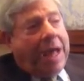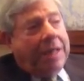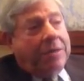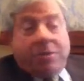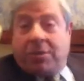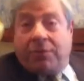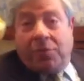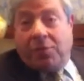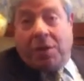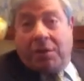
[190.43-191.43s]
could serve
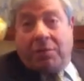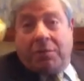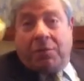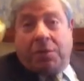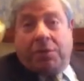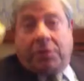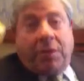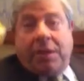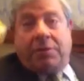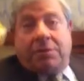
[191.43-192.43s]
New York with
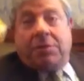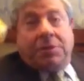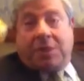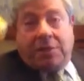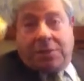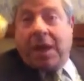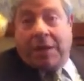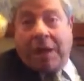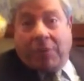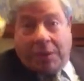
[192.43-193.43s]
great success.
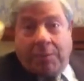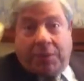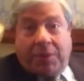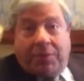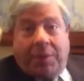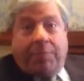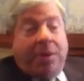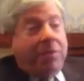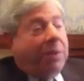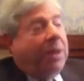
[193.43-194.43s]
I really believe that,
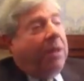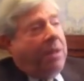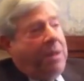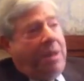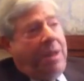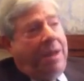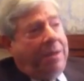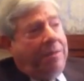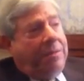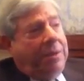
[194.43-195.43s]
by the way,
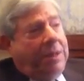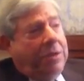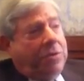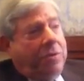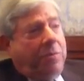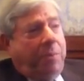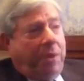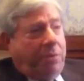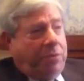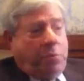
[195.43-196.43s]
and each of the
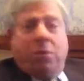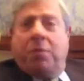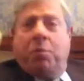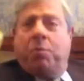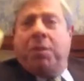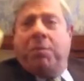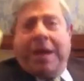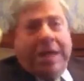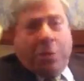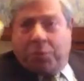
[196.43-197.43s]
boroughs would be
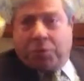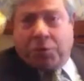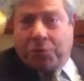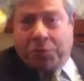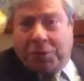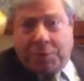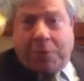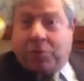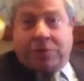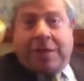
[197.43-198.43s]
my equal children. As
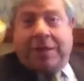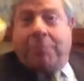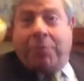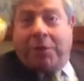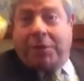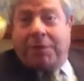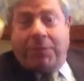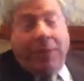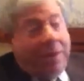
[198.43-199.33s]
much as I love Brooklyn,